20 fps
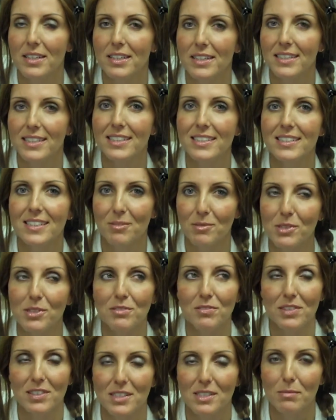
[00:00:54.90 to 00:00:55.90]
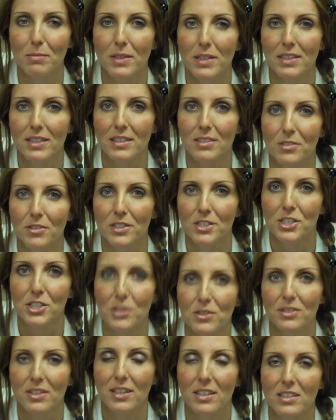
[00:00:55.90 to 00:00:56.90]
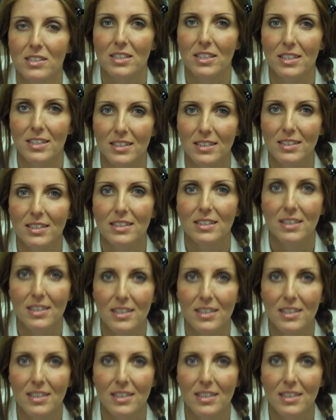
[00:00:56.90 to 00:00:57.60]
was nice. And that was lovely to meet another student actually.